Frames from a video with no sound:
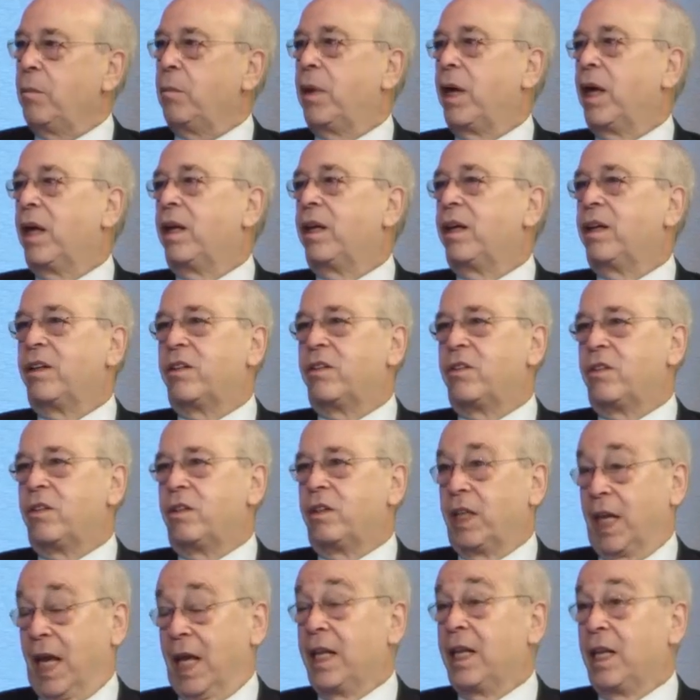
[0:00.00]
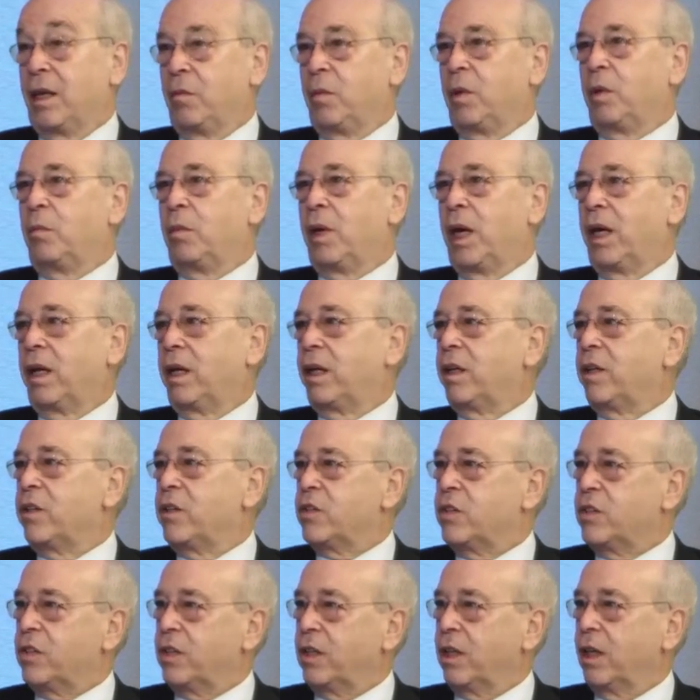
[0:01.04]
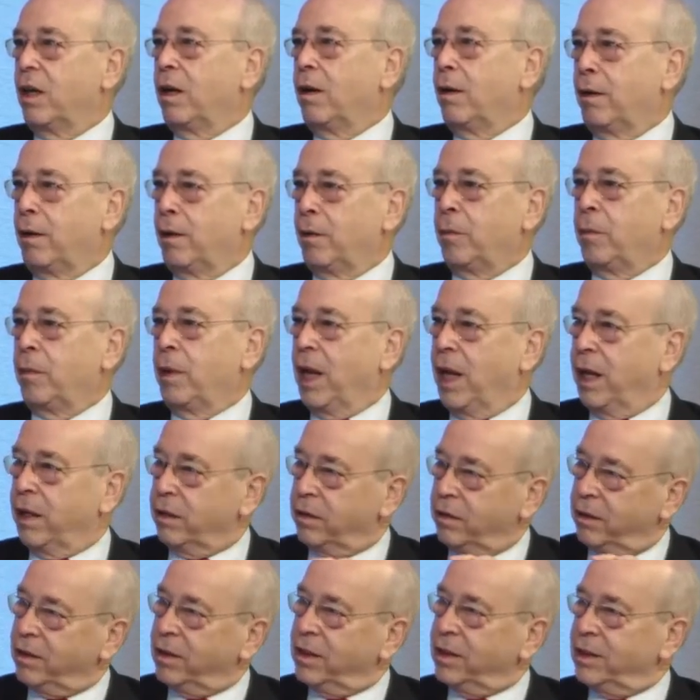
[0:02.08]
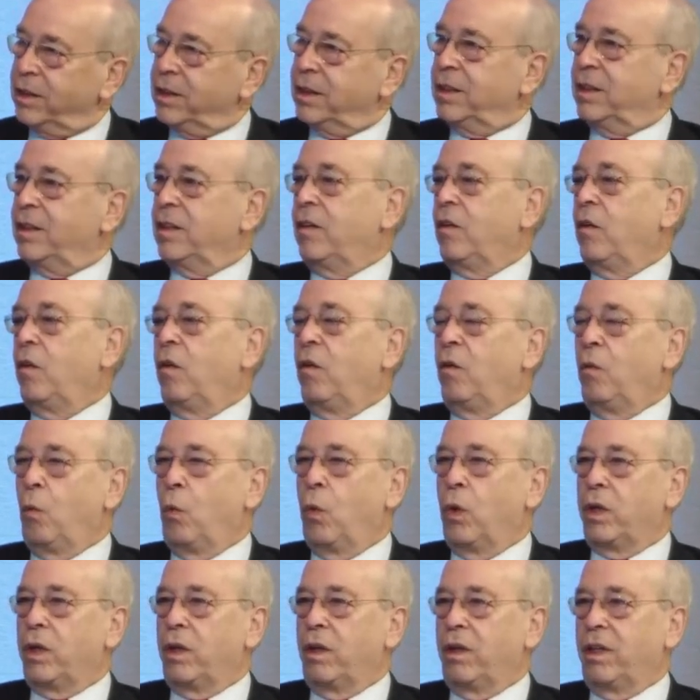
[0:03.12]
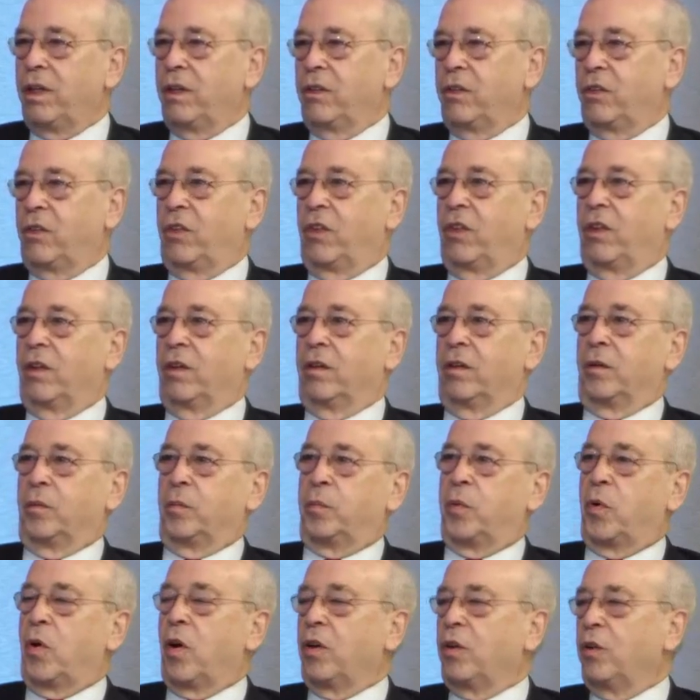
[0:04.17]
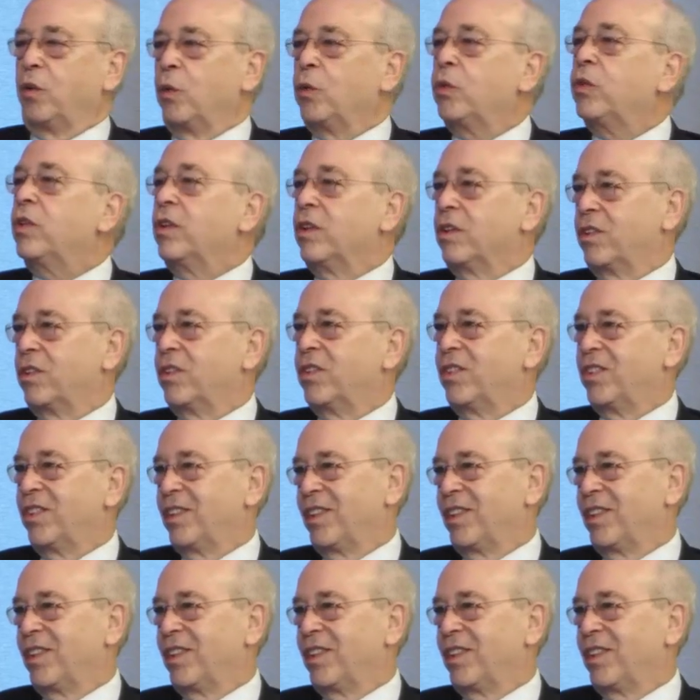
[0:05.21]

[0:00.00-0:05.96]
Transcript: manage? Can they be managed? Um, and what is the prognosis